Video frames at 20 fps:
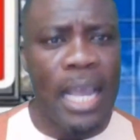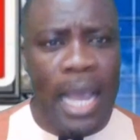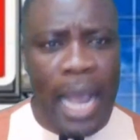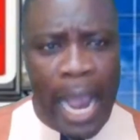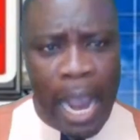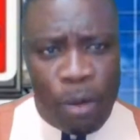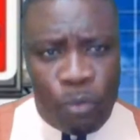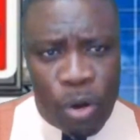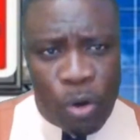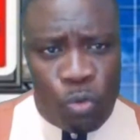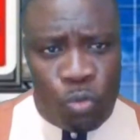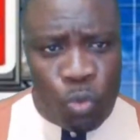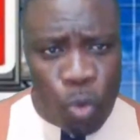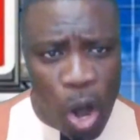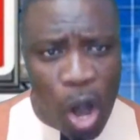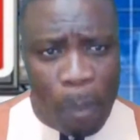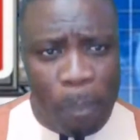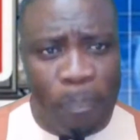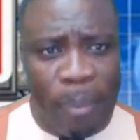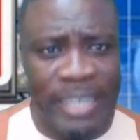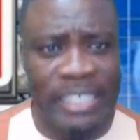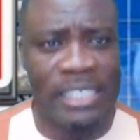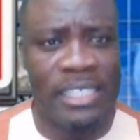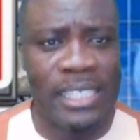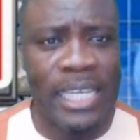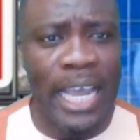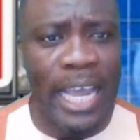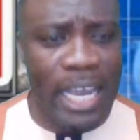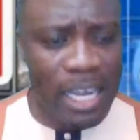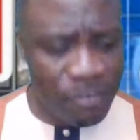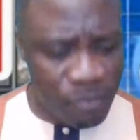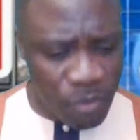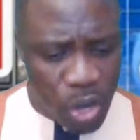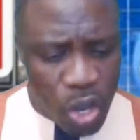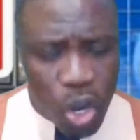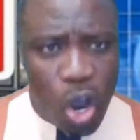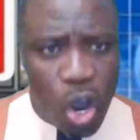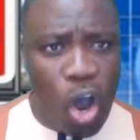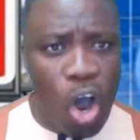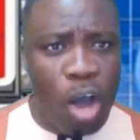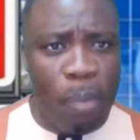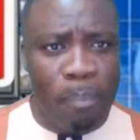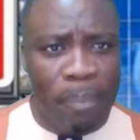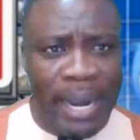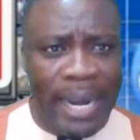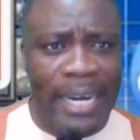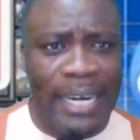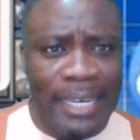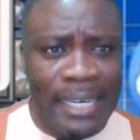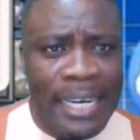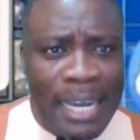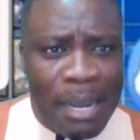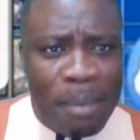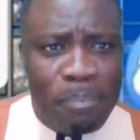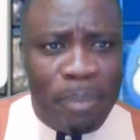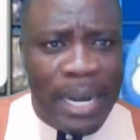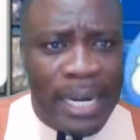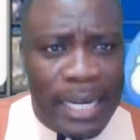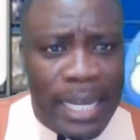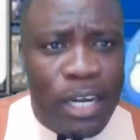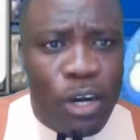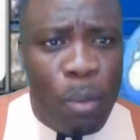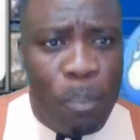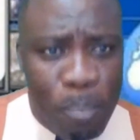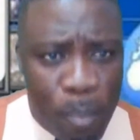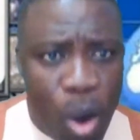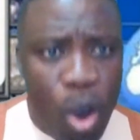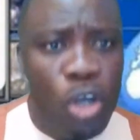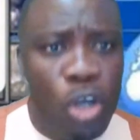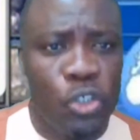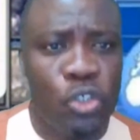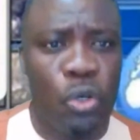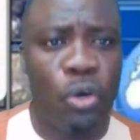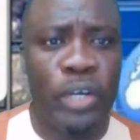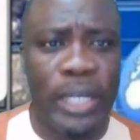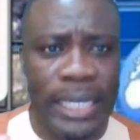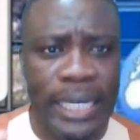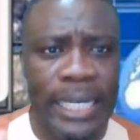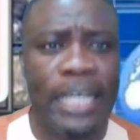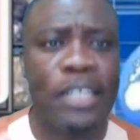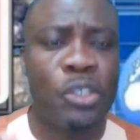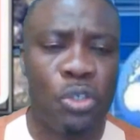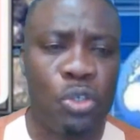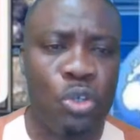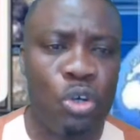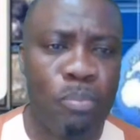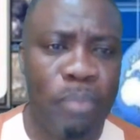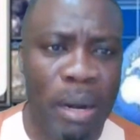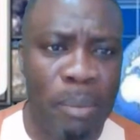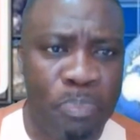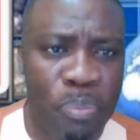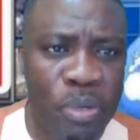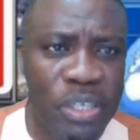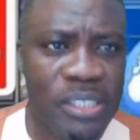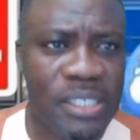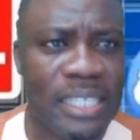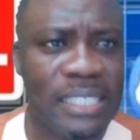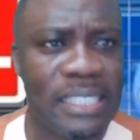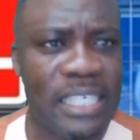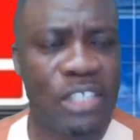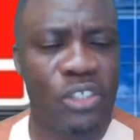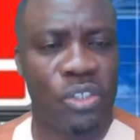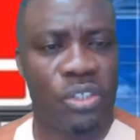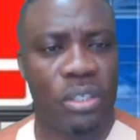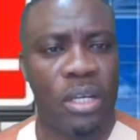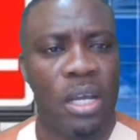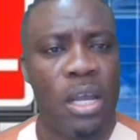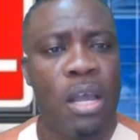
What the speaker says: I will rob myself or my little mojo here to do my presentation.